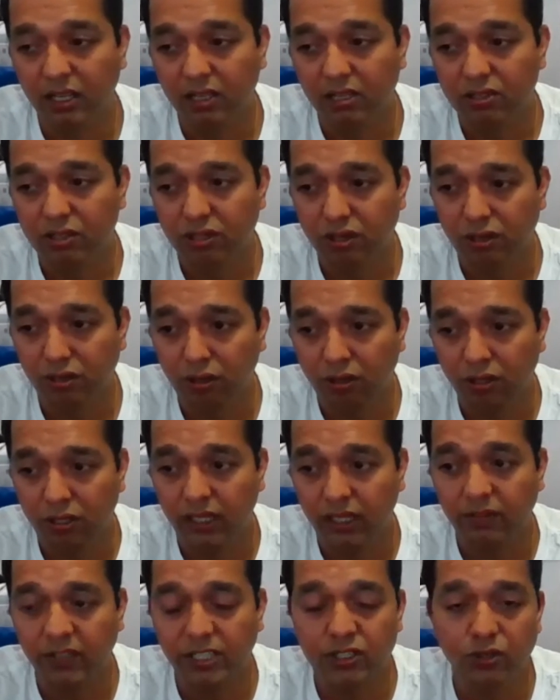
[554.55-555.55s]
So
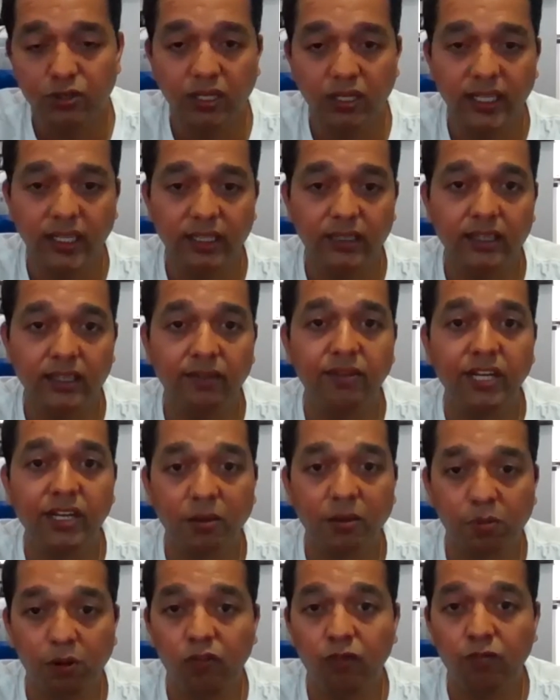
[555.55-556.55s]
eventually, there were a
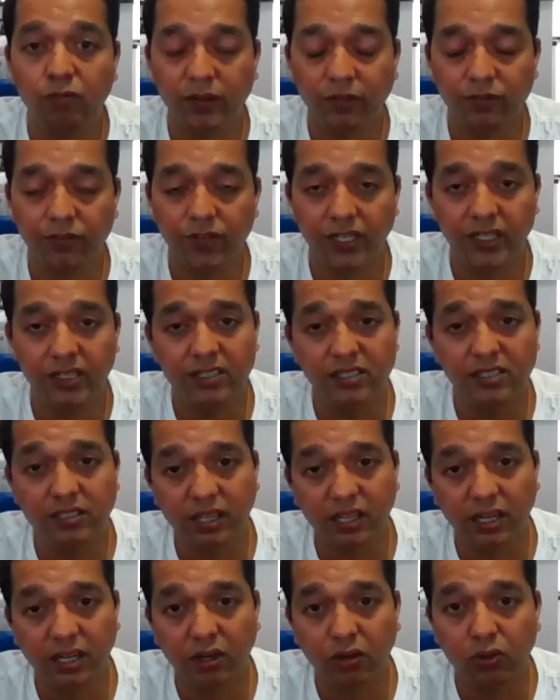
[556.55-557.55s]
couple of my friends
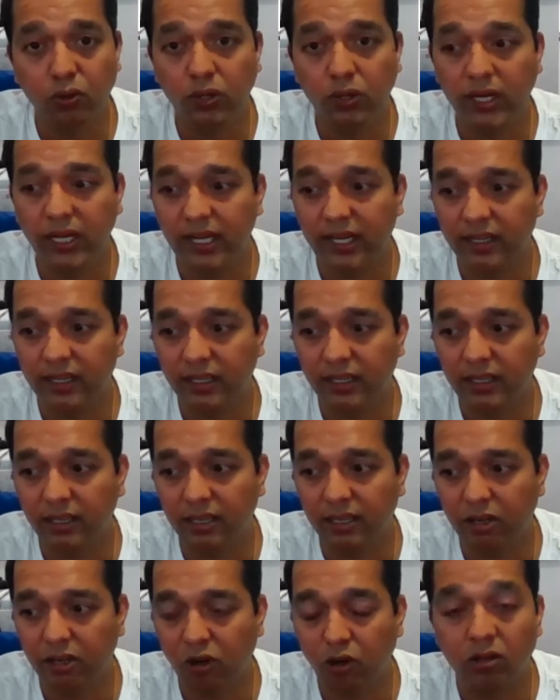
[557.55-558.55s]
who had
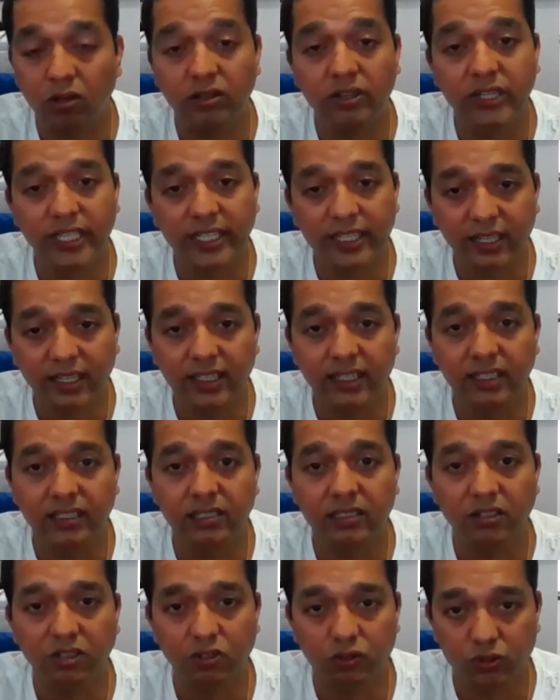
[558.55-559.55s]
already
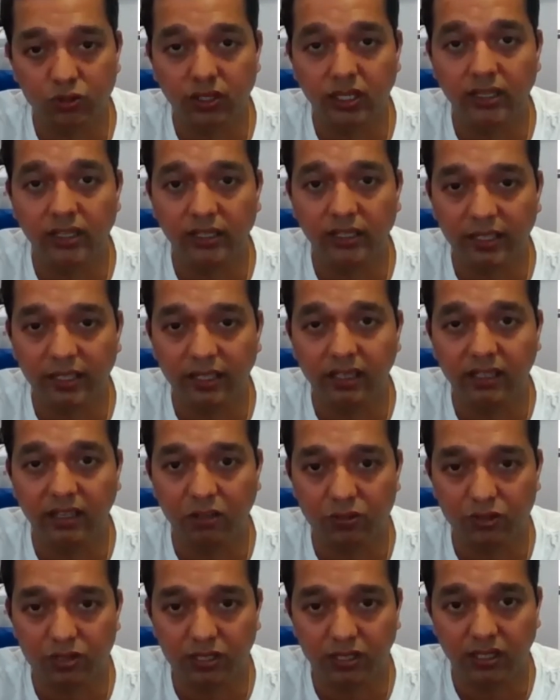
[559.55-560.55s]
cleared Australian Dental
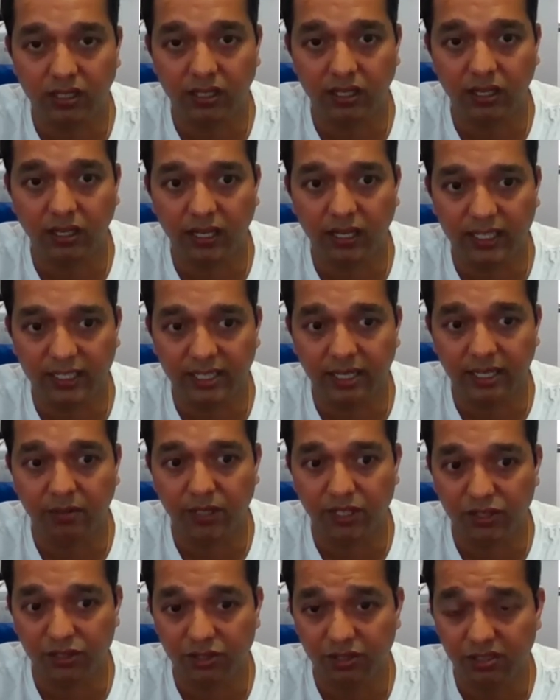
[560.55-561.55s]
Council
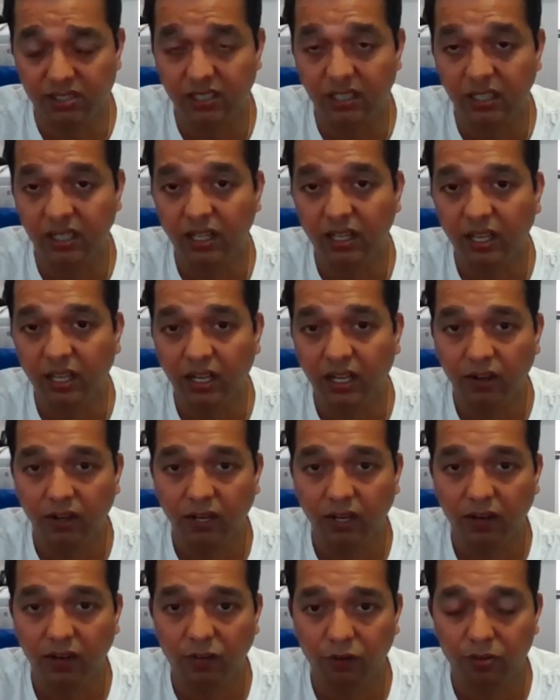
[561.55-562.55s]
examinations
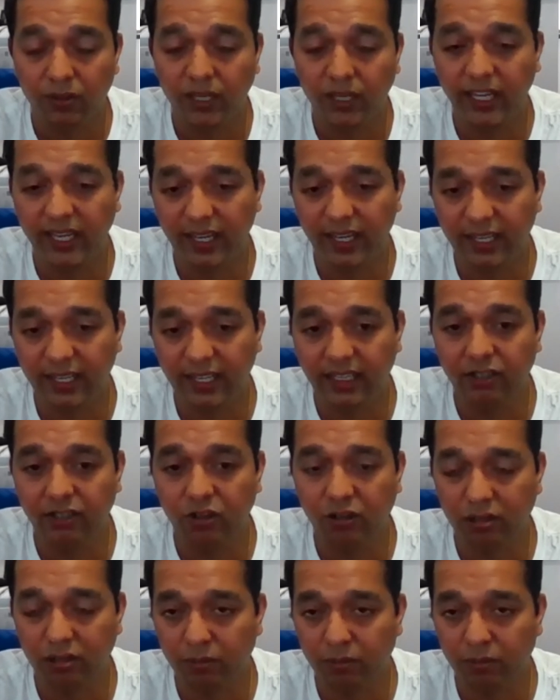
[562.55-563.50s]
from KLE, Dr.